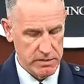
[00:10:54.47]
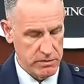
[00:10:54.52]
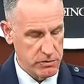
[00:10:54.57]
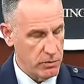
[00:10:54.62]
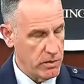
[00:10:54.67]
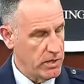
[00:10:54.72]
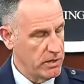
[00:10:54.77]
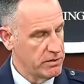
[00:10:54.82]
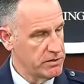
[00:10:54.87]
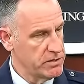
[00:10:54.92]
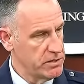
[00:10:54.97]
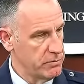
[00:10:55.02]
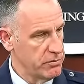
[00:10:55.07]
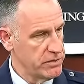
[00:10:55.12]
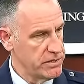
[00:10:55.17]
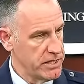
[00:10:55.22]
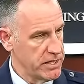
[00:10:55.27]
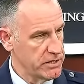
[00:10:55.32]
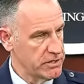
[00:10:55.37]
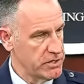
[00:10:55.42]
as well as the
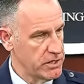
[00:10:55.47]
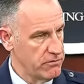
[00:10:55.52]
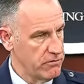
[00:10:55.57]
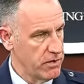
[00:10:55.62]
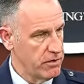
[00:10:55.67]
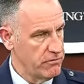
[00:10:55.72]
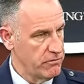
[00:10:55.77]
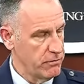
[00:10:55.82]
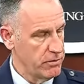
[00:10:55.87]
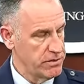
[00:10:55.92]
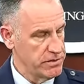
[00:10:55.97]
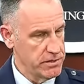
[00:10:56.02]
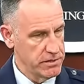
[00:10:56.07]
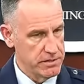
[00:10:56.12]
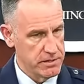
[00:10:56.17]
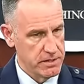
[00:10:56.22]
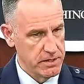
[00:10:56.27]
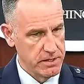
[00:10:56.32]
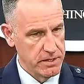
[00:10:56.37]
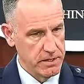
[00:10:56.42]
protection of our
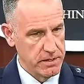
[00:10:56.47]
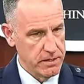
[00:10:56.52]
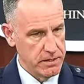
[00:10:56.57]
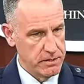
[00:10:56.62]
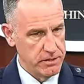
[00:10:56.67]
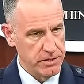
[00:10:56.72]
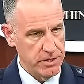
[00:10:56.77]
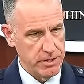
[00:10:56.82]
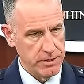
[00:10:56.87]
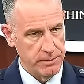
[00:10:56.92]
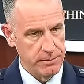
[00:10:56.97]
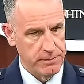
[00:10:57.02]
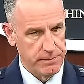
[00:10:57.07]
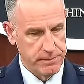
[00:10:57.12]
forces. Jeannie.